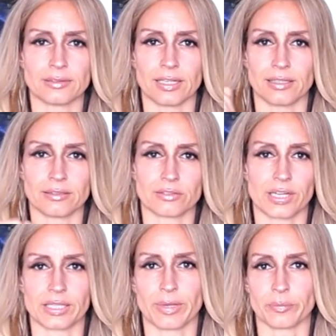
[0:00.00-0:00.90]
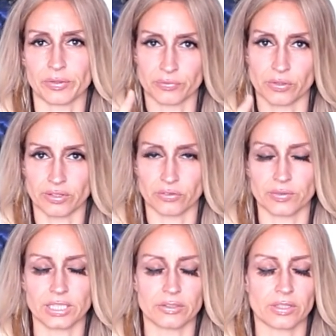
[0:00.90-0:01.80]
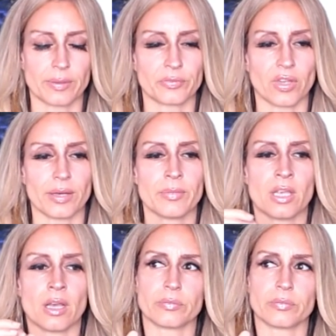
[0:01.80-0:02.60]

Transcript: and crank them out before this video comes up.